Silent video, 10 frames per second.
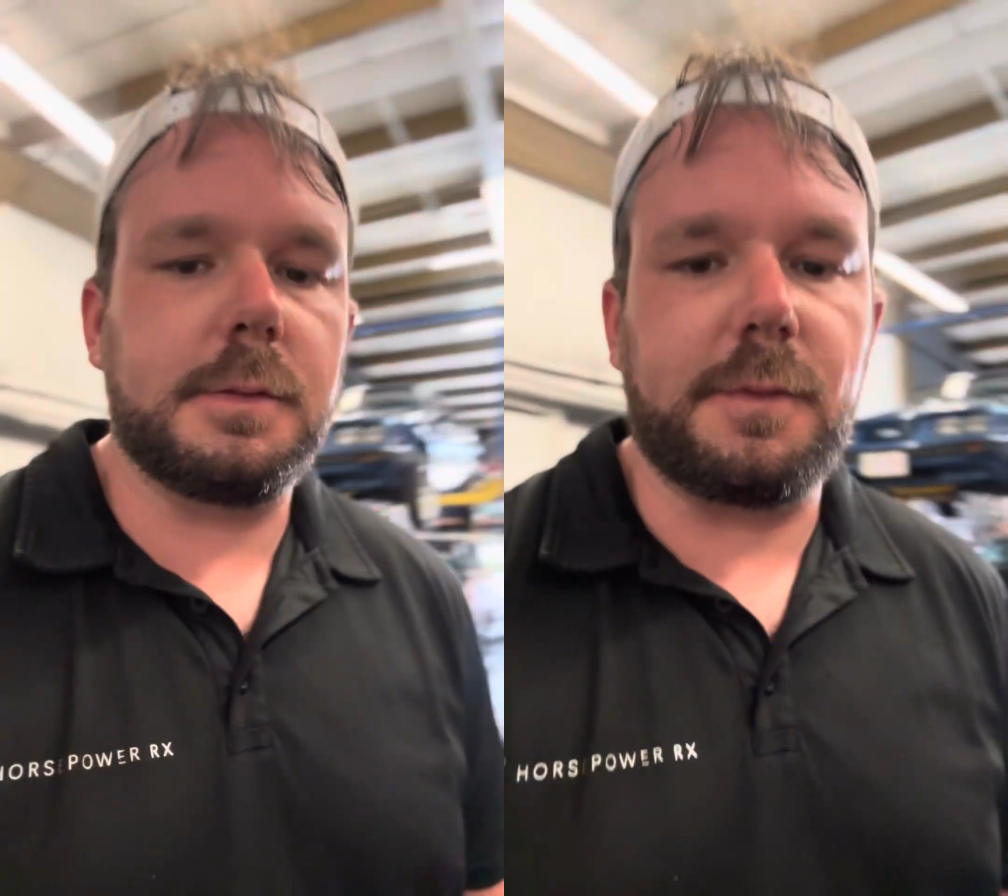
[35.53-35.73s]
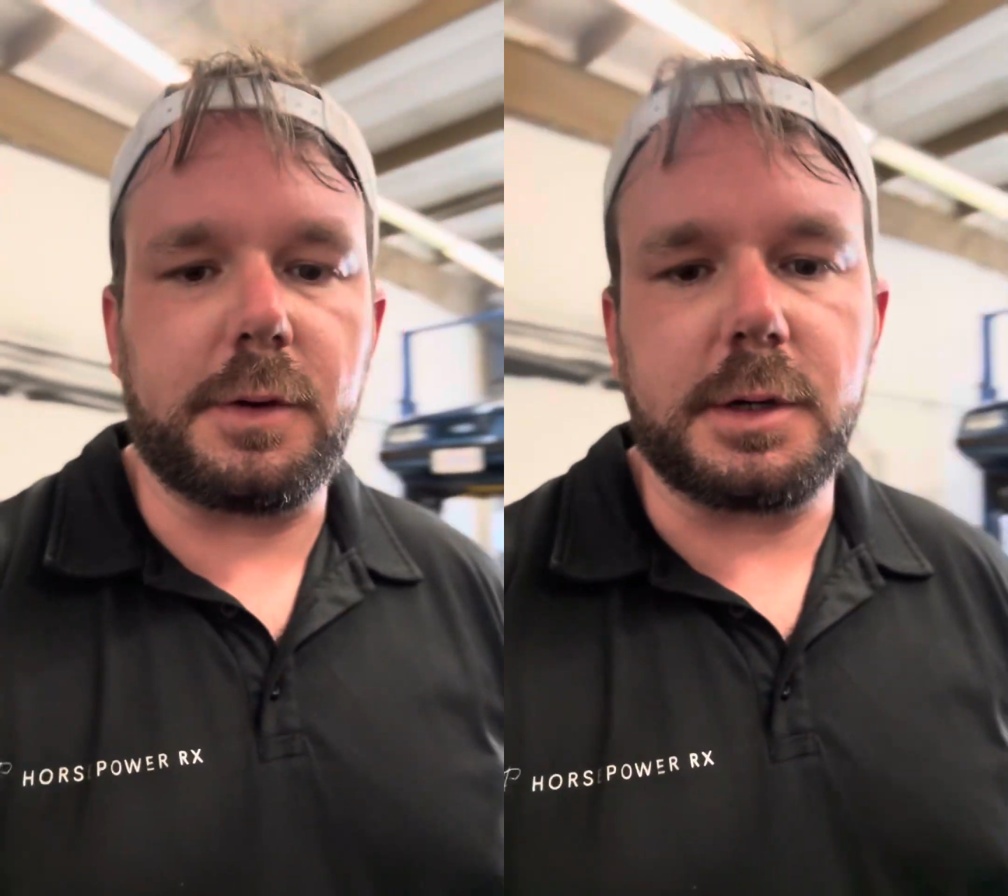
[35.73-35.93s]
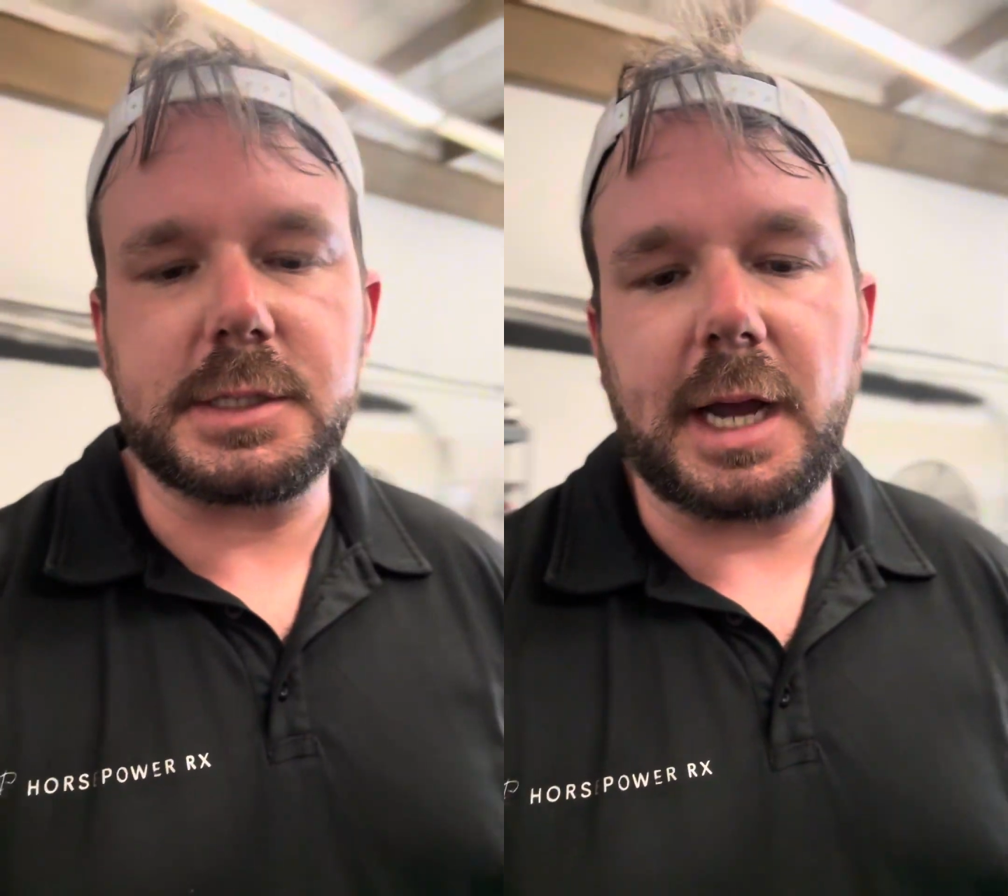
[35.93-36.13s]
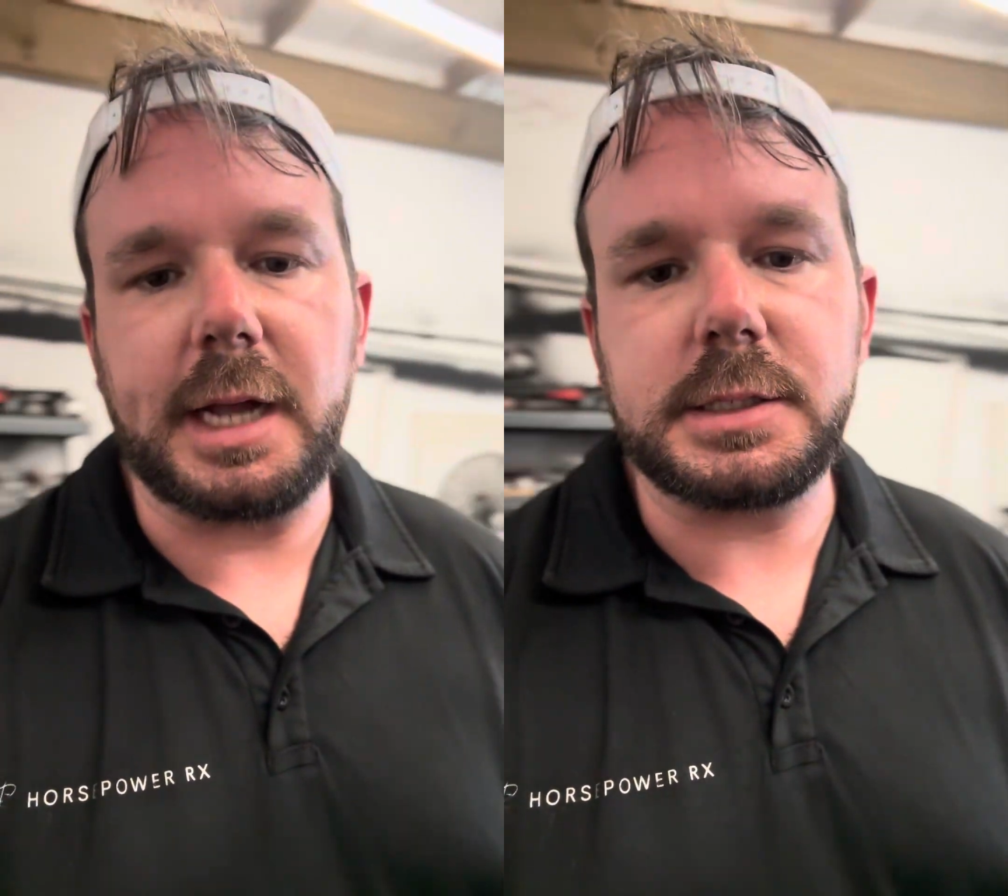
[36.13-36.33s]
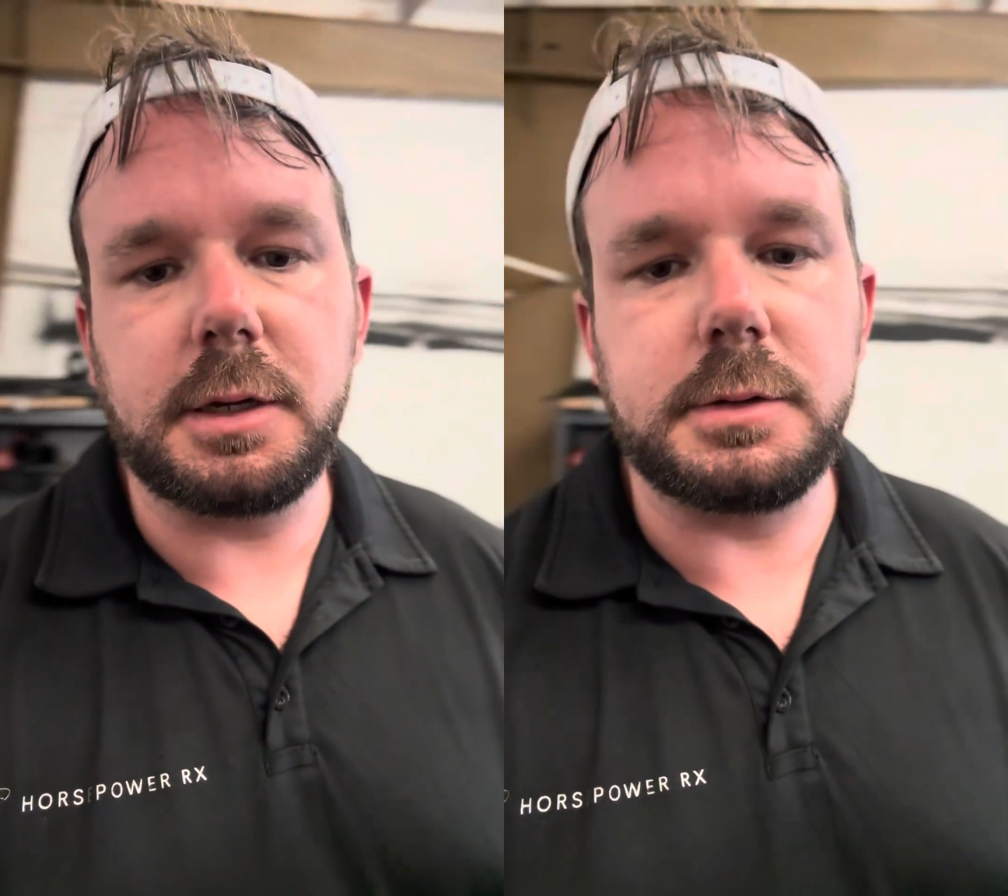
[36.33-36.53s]
for
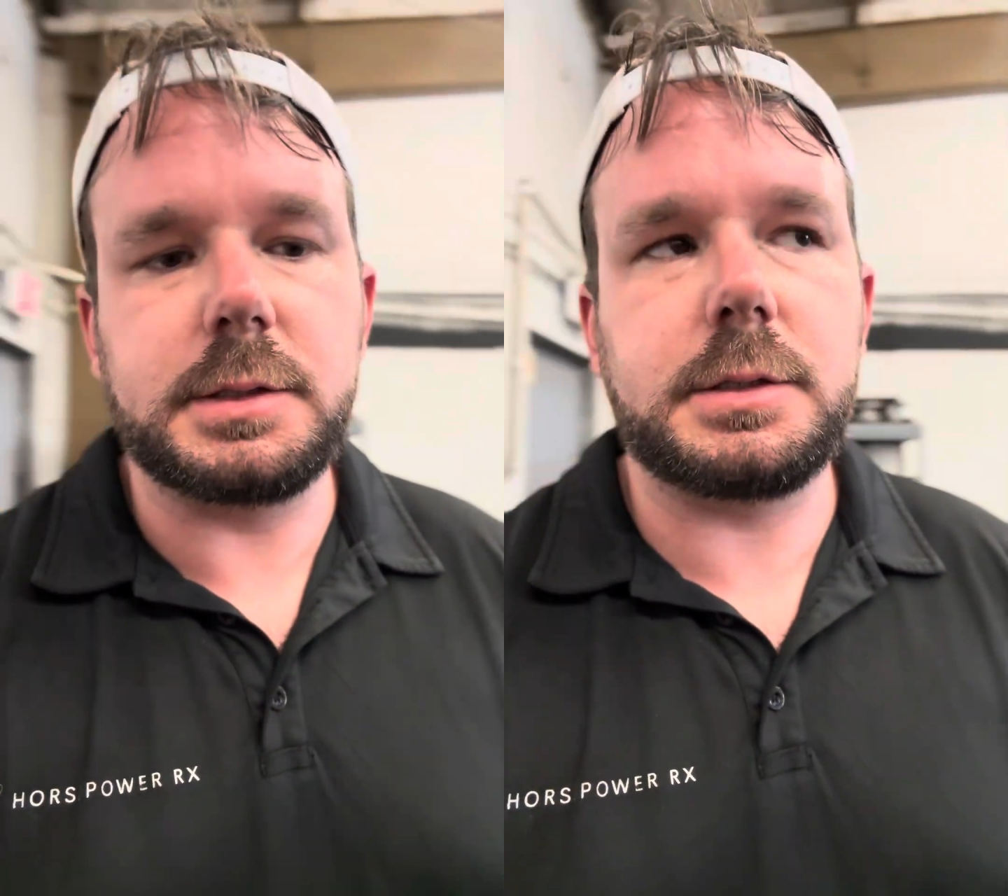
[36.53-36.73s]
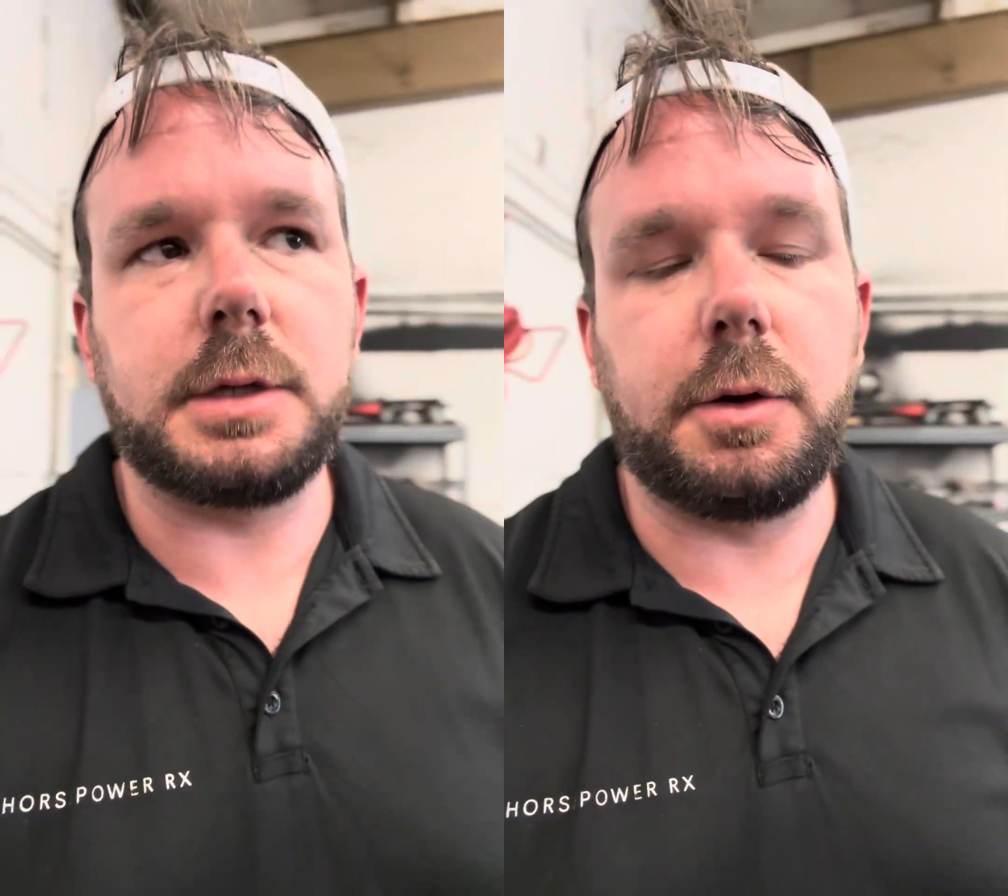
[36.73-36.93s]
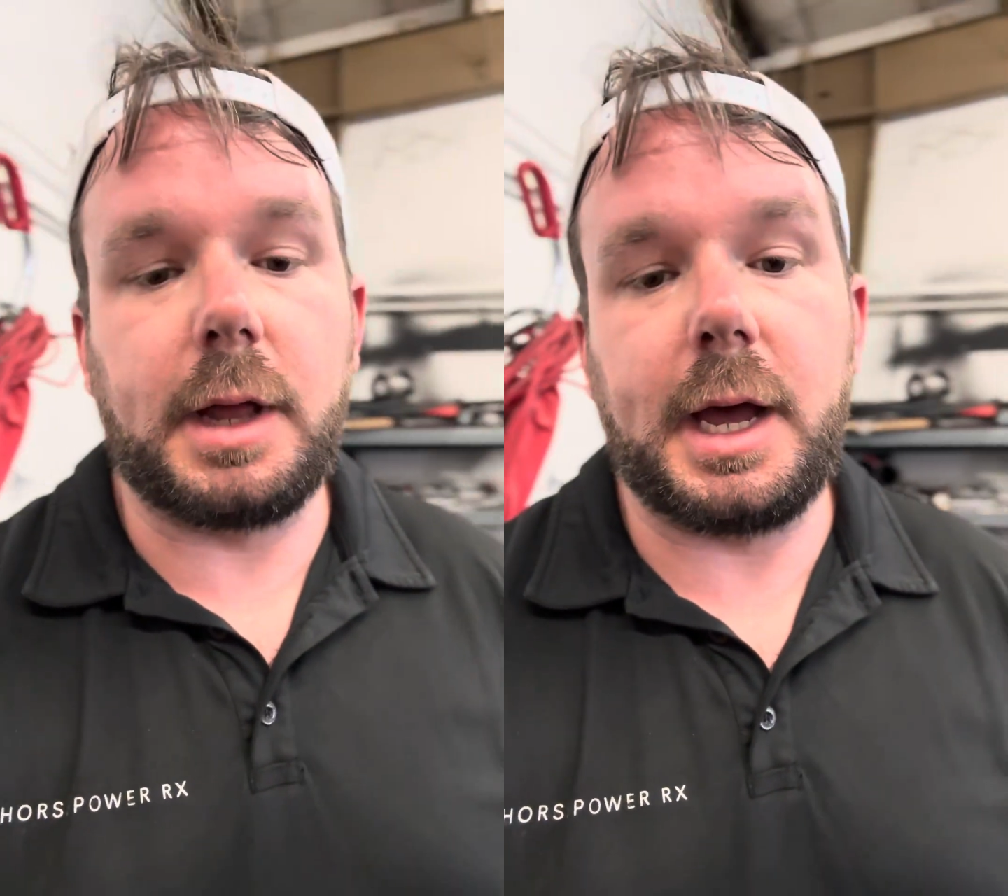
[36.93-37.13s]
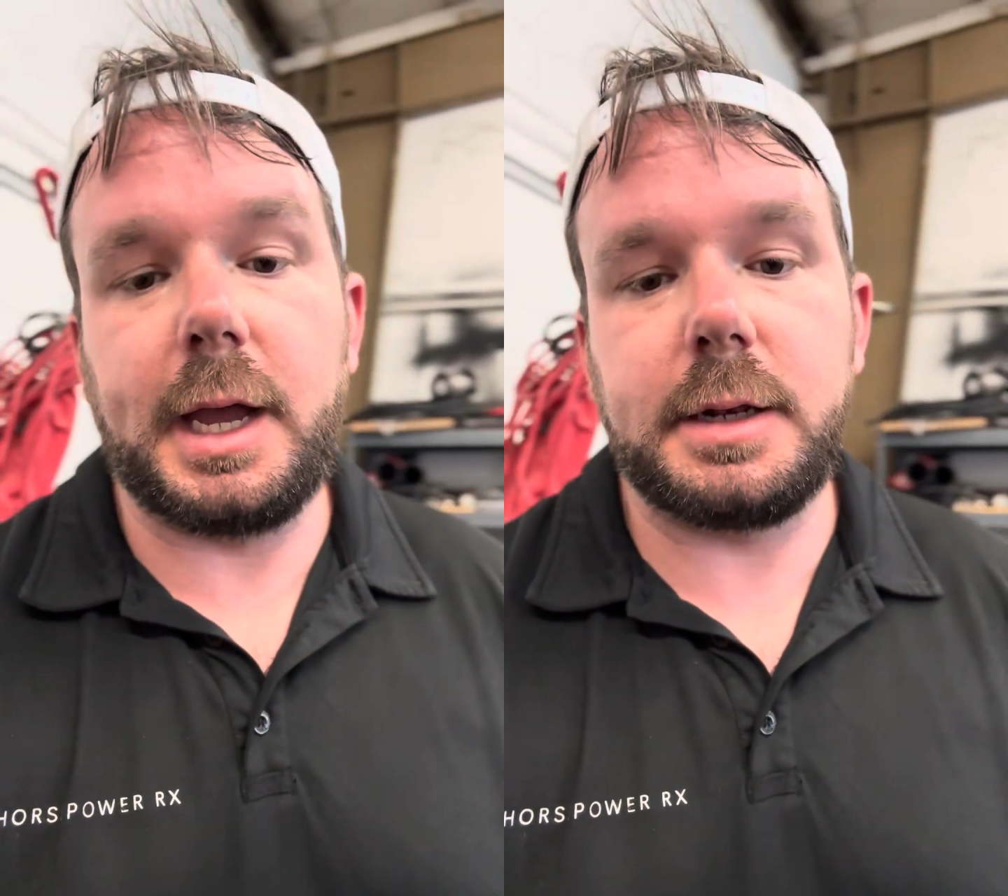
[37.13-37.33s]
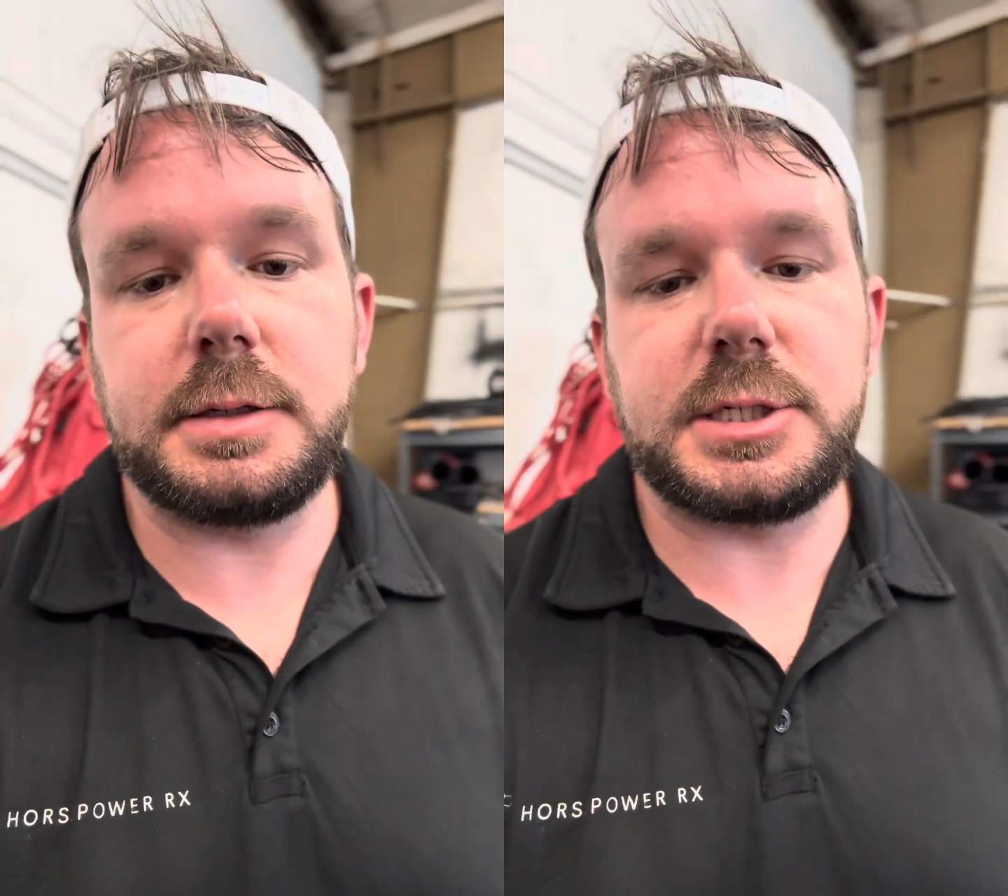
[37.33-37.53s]
Scott's 09